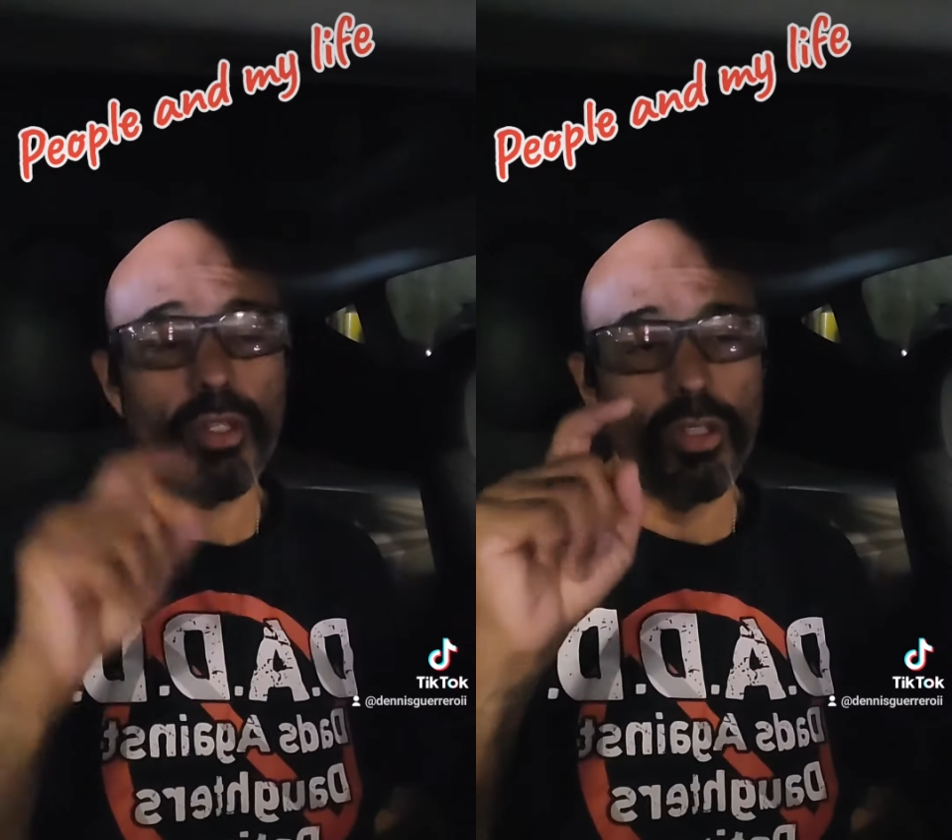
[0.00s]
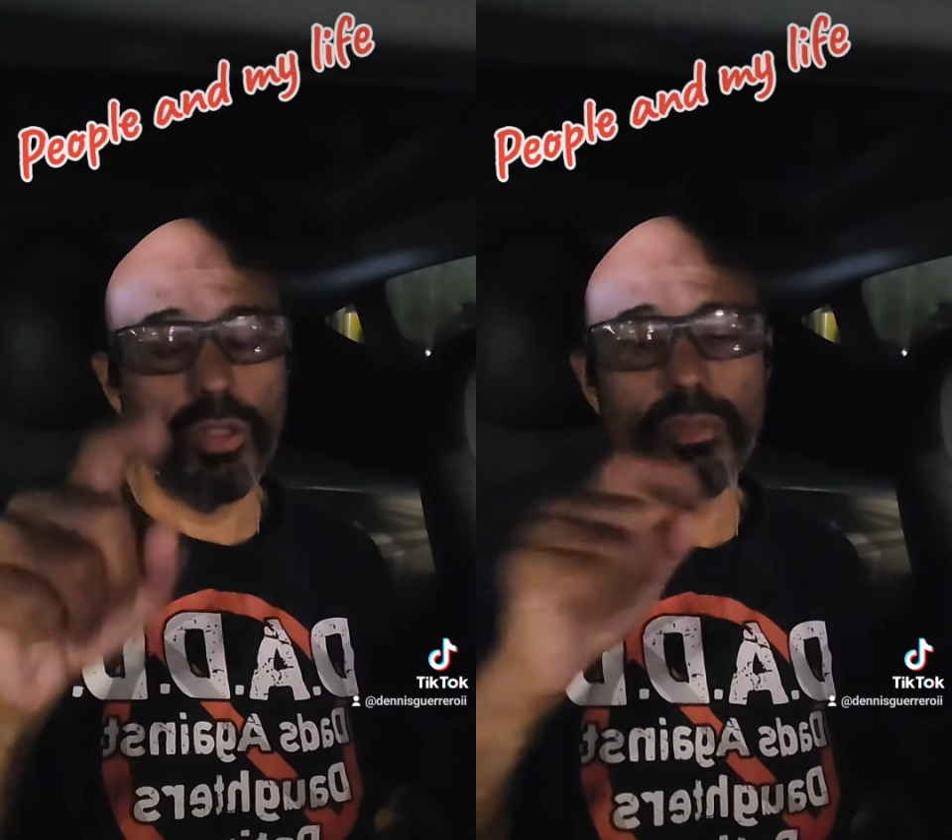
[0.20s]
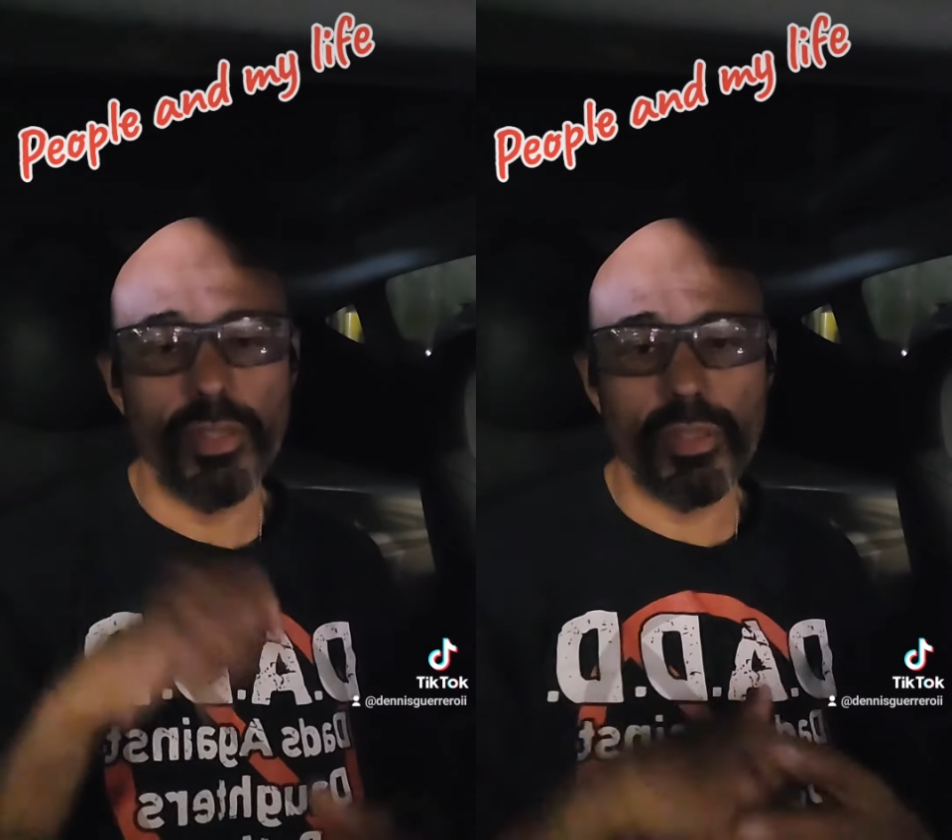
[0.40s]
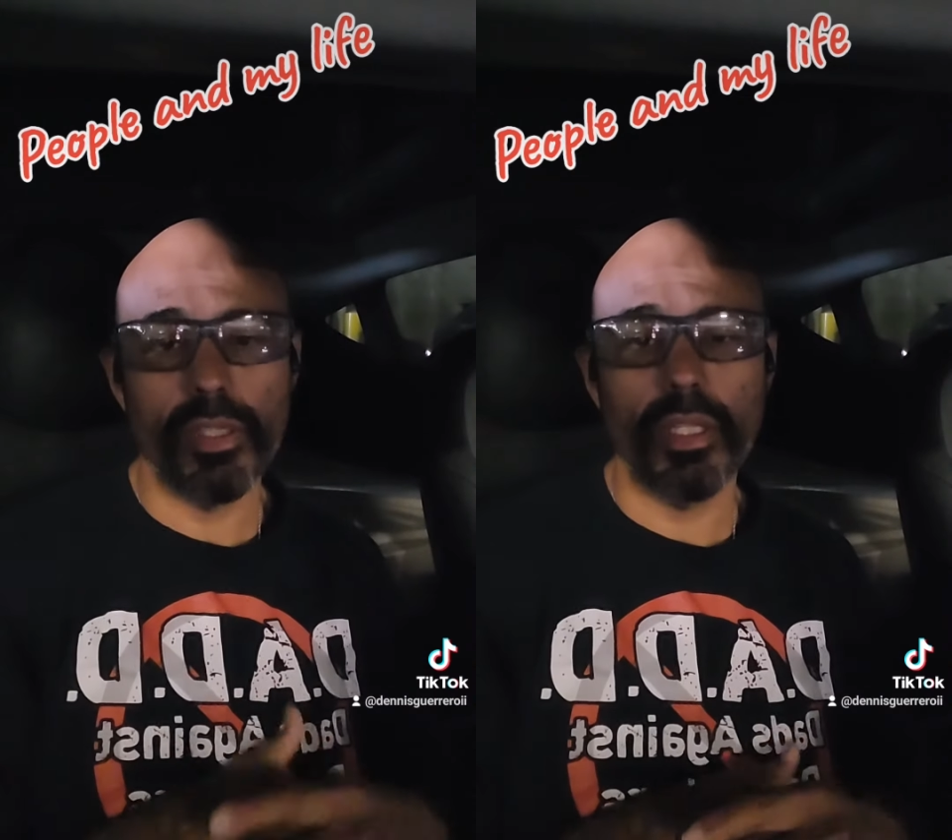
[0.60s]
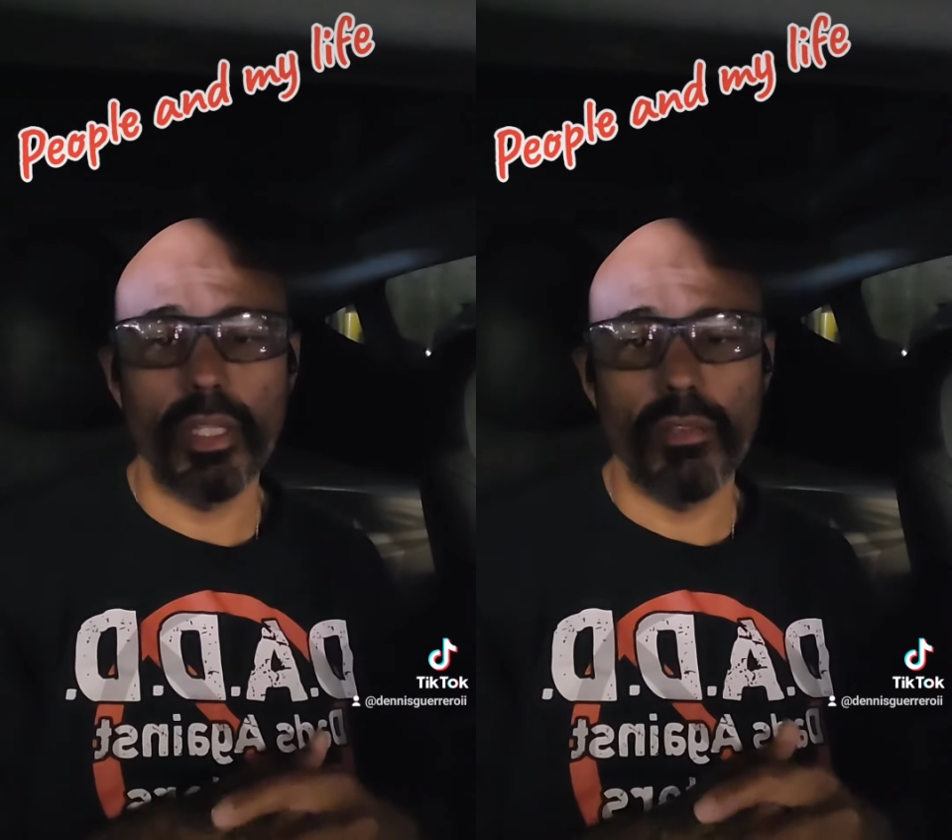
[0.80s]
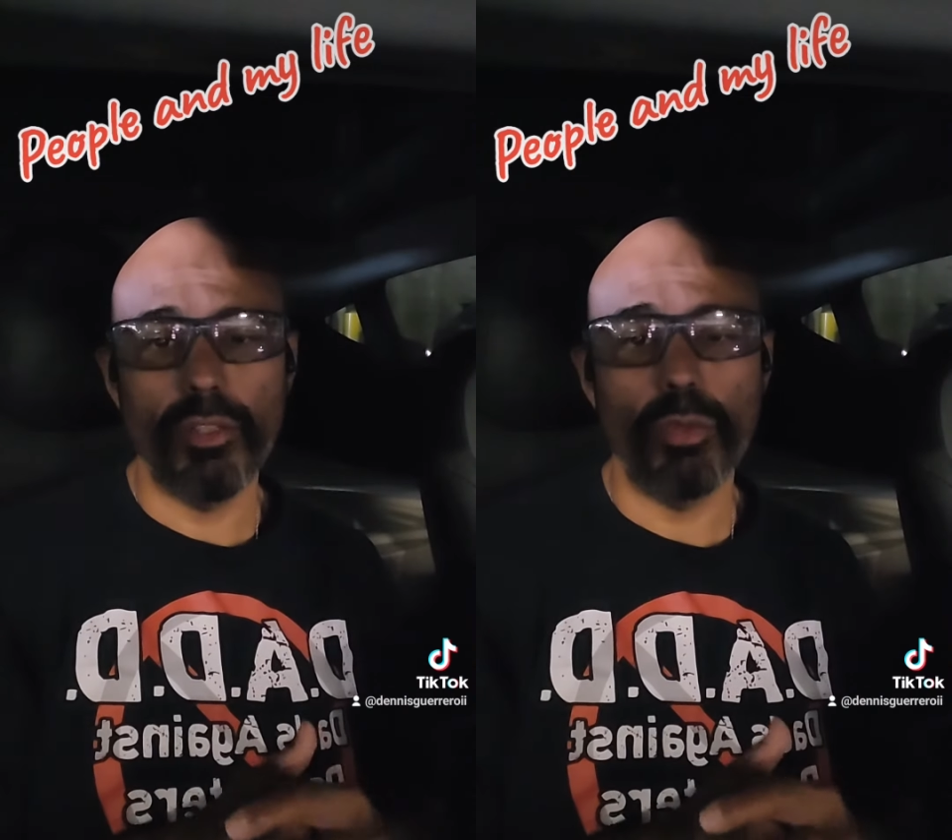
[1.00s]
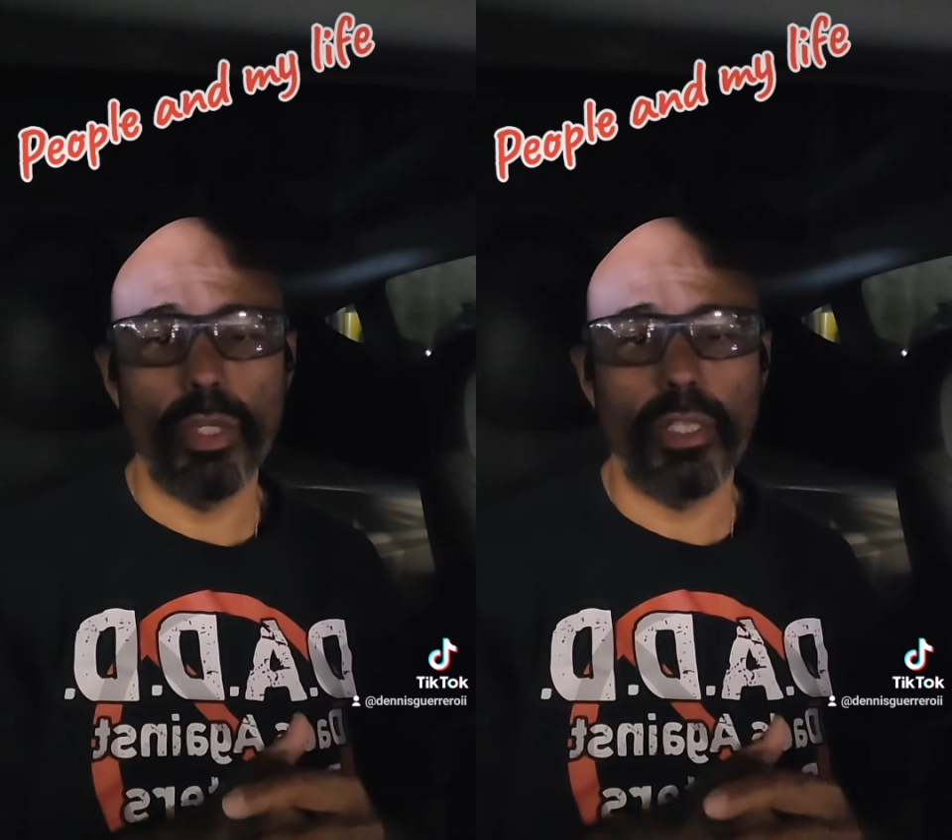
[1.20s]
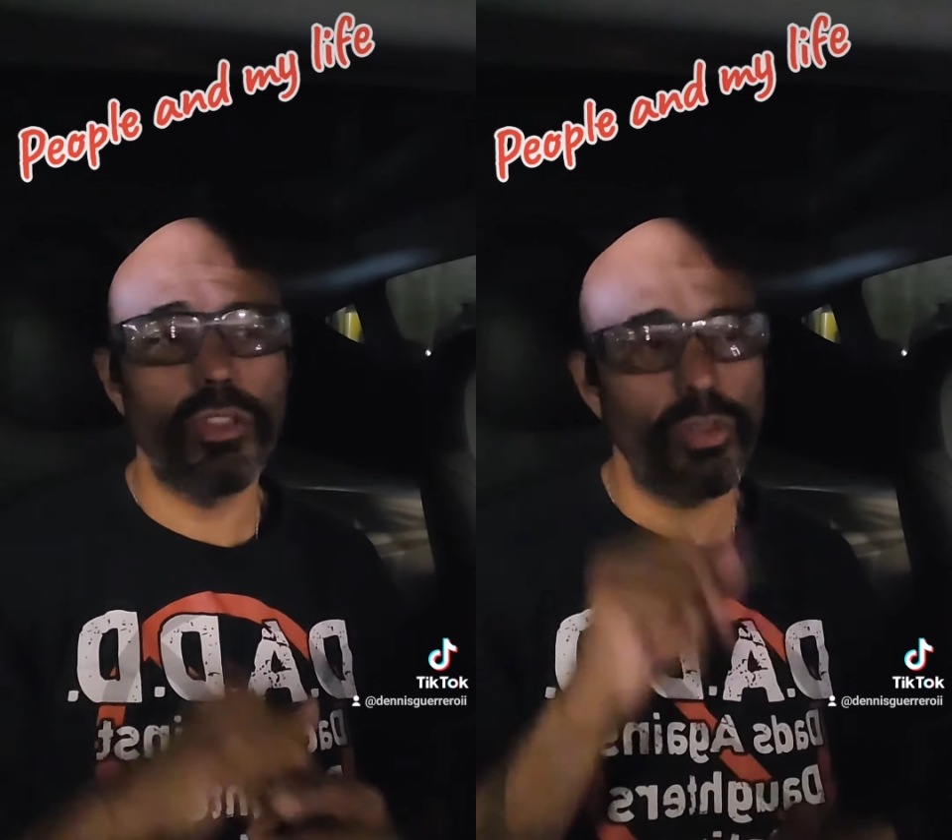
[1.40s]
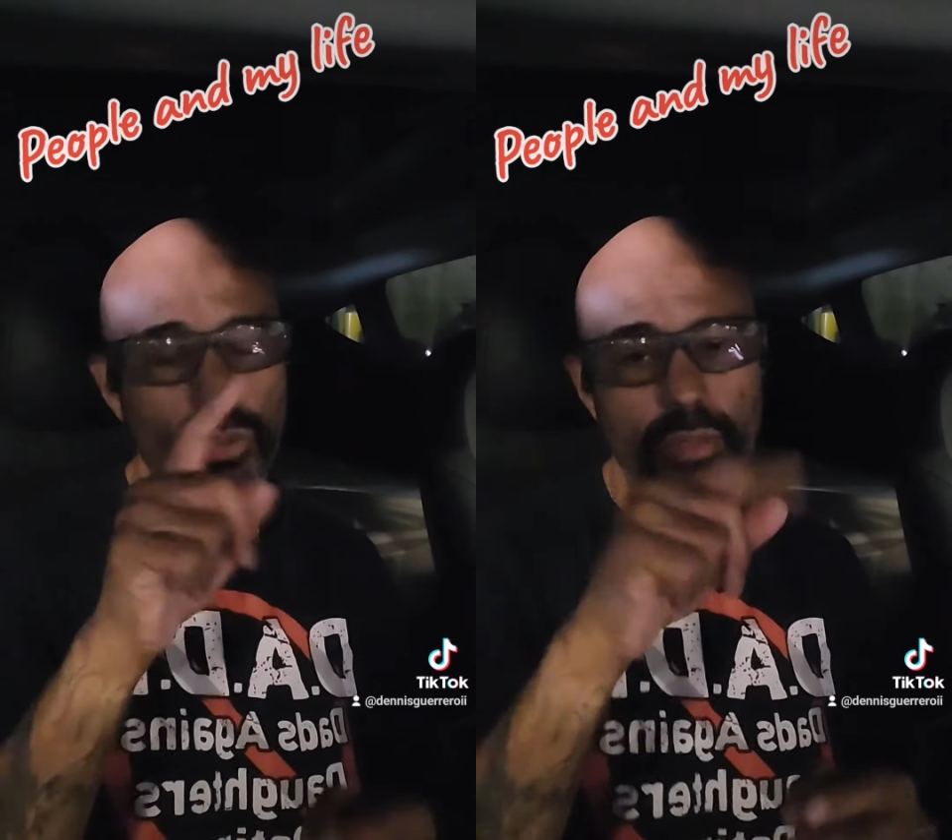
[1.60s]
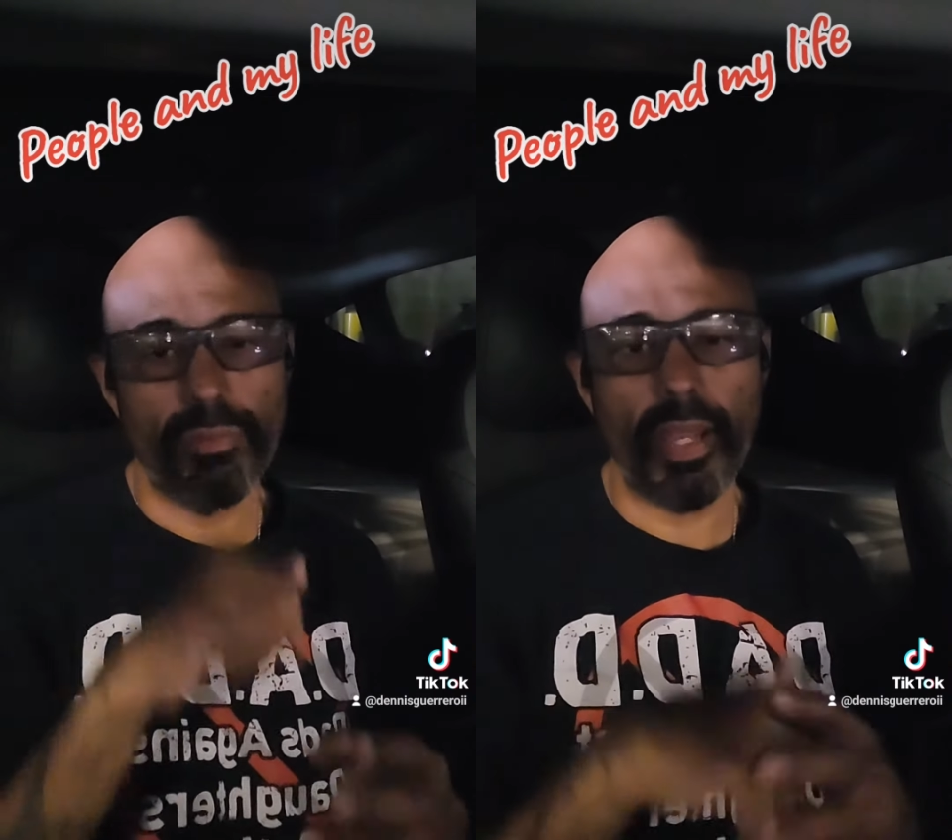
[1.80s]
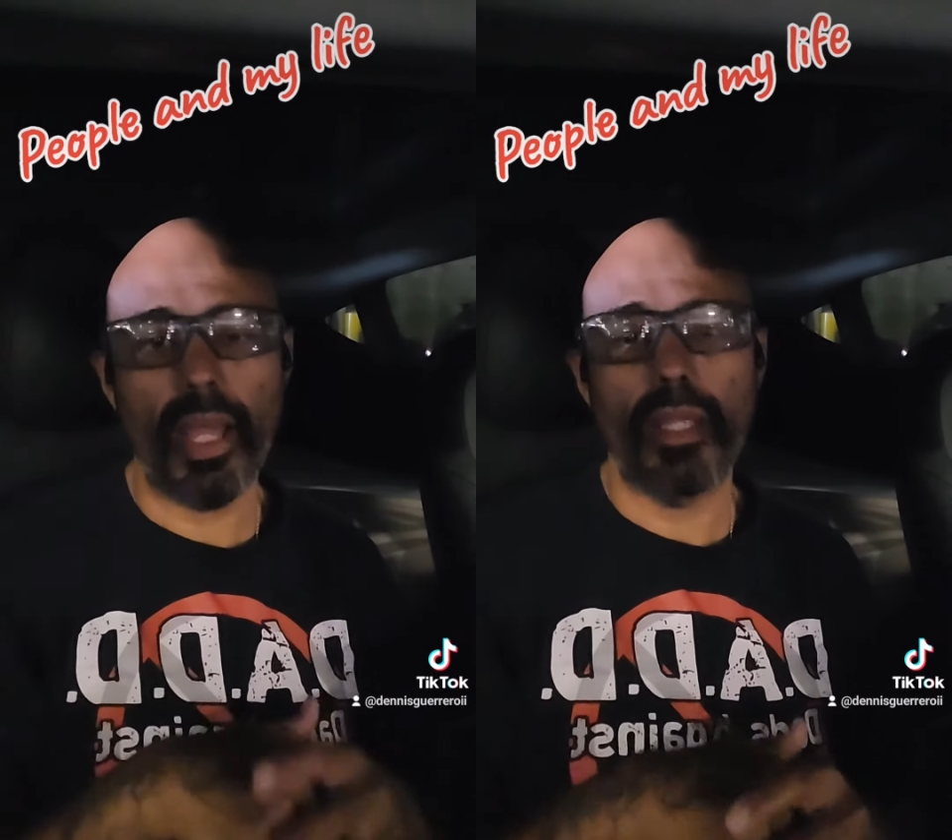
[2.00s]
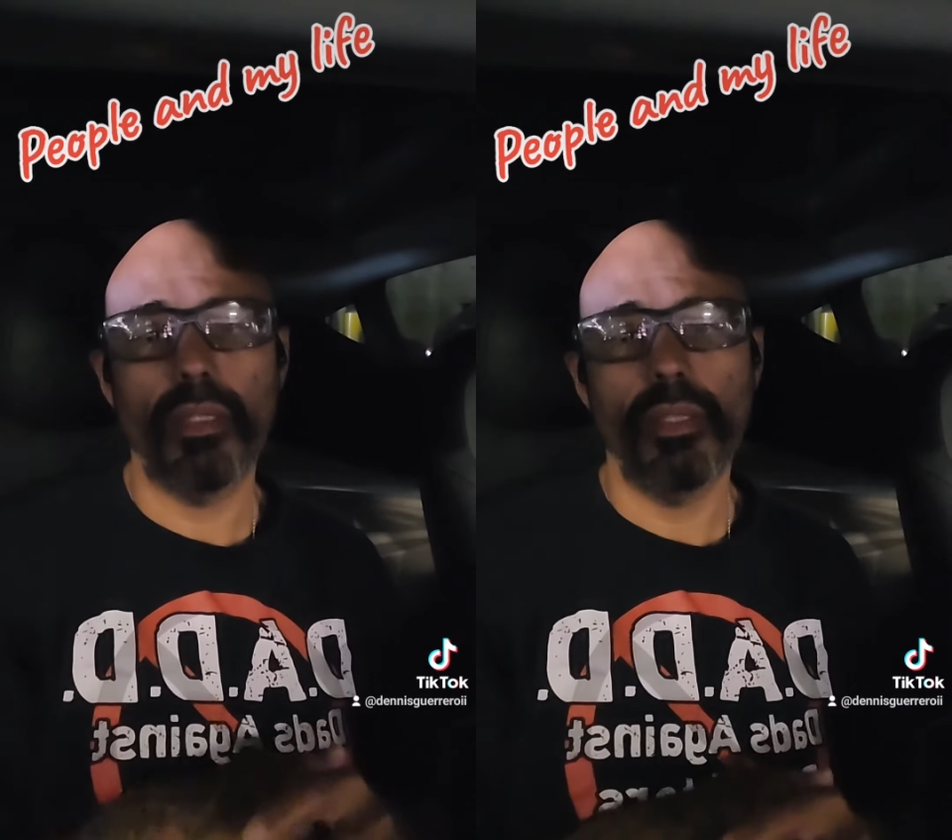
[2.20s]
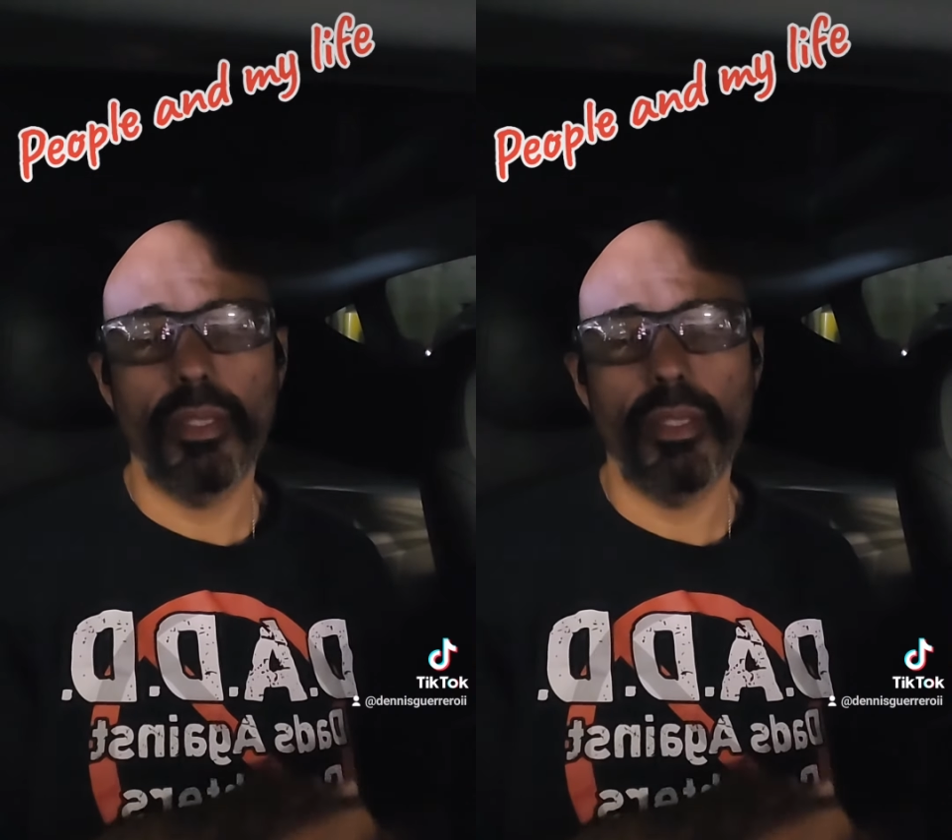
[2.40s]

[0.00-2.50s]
or the universe is gonna give you wings so you can fly.